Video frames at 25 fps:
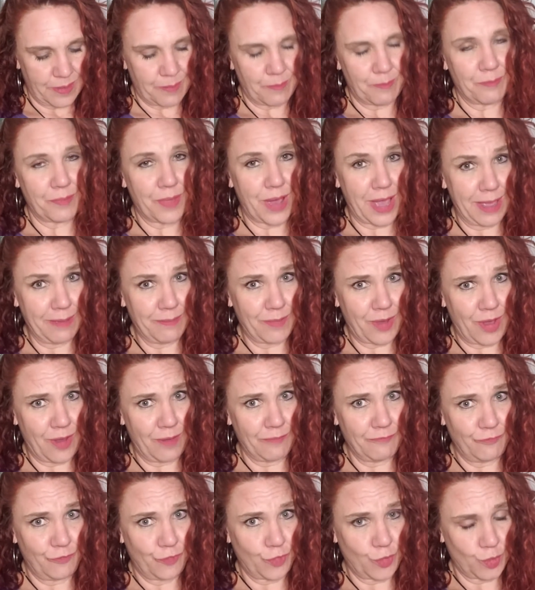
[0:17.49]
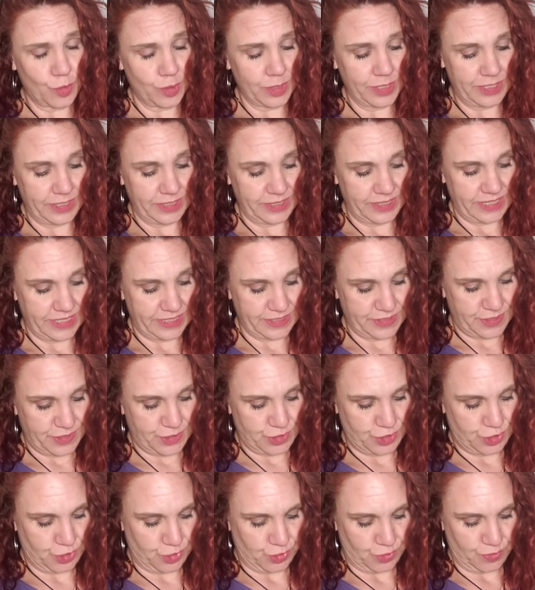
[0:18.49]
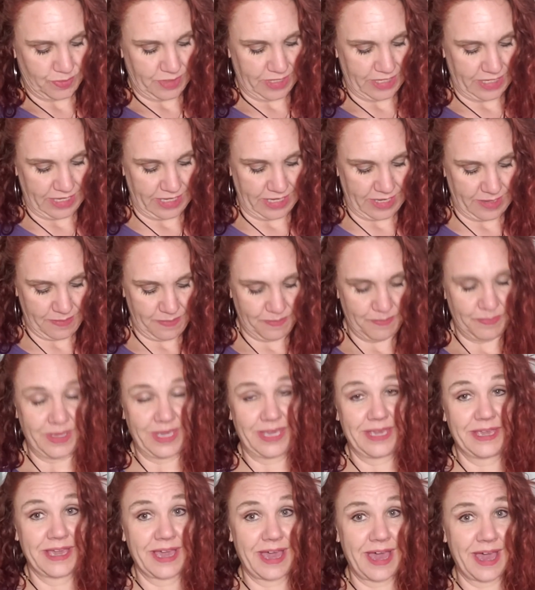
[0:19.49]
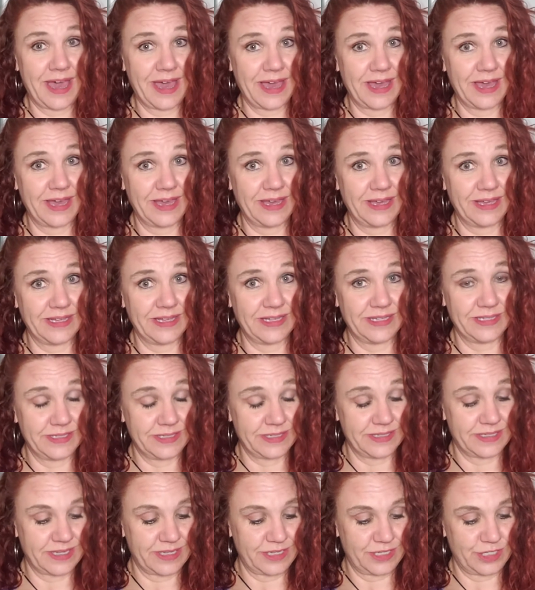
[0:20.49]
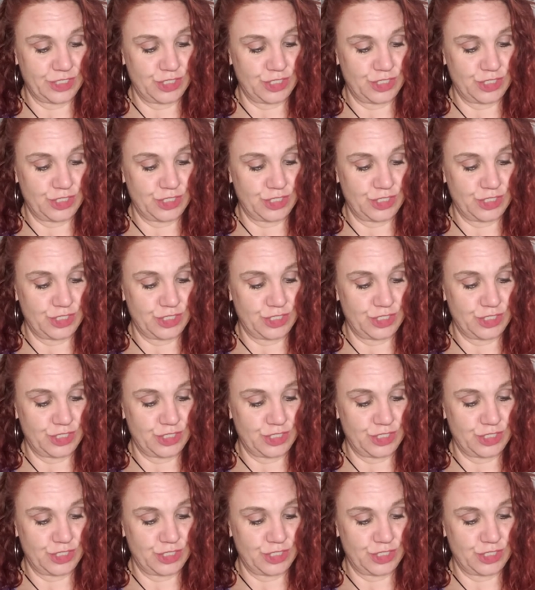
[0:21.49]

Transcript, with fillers: My mom forwarded this to me because